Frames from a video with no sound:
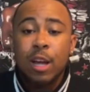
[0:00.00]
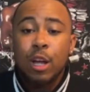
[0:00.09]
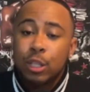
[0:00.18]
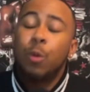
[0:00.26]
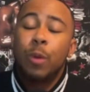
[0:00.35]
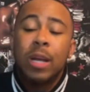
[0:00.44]

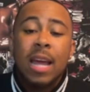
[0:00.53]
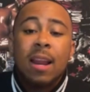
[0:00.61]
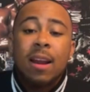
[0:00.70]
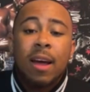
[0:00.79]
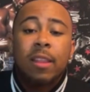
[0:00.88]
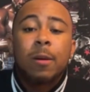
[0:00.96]
So we need
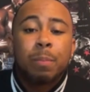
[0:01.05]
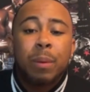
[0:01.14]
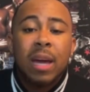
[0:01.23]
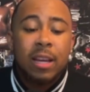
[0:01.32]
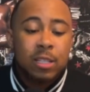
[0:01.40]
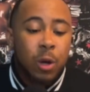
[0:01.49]
another
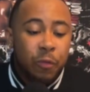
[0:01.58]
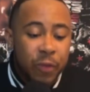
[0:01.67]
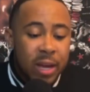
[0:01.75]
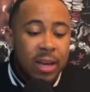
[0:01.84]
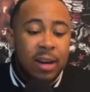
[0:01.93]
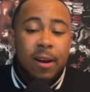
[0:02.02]
big. So if we
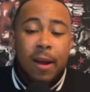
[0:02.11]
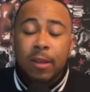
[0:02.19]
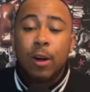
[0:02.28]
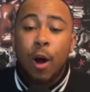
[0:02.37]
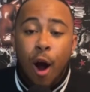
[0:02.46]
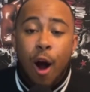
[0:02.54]
can get another
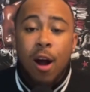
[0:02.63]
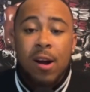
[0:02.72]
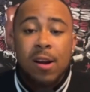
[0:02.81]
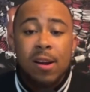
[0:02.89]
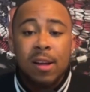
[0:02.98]
guard,